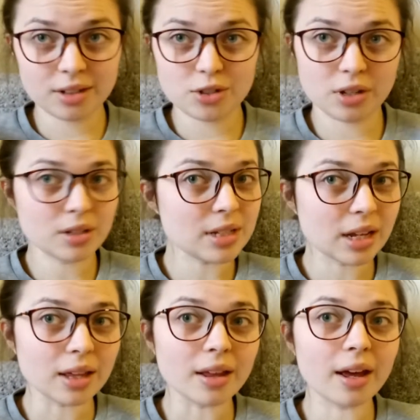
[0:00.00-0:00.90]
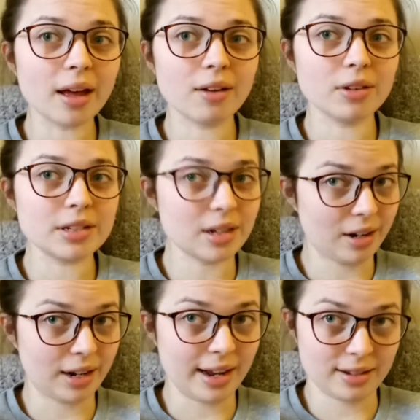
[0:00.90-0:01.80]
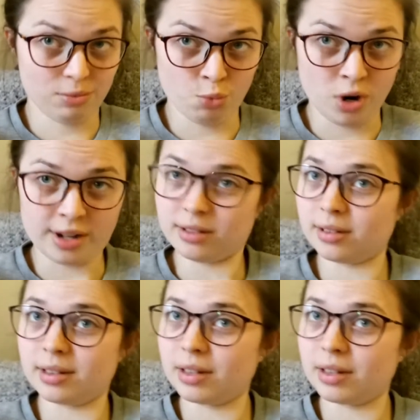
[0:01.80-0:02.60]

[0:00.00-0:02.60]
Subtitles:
As you see, the hair is slightly less wild,